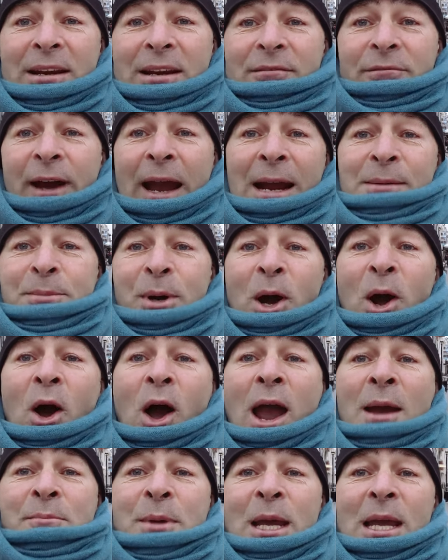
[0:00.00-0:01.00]
In fact,
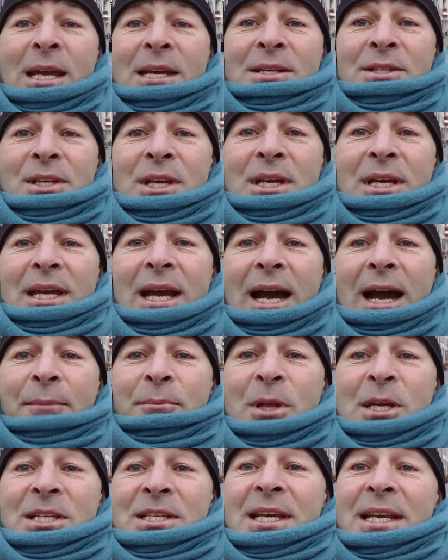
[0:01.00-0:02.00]
behind me is the, um,
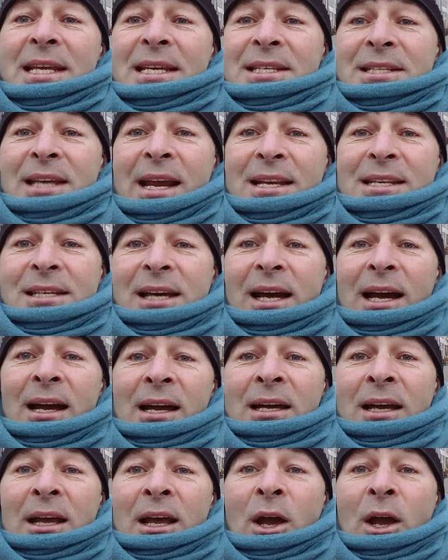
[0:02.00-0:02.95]
the city centre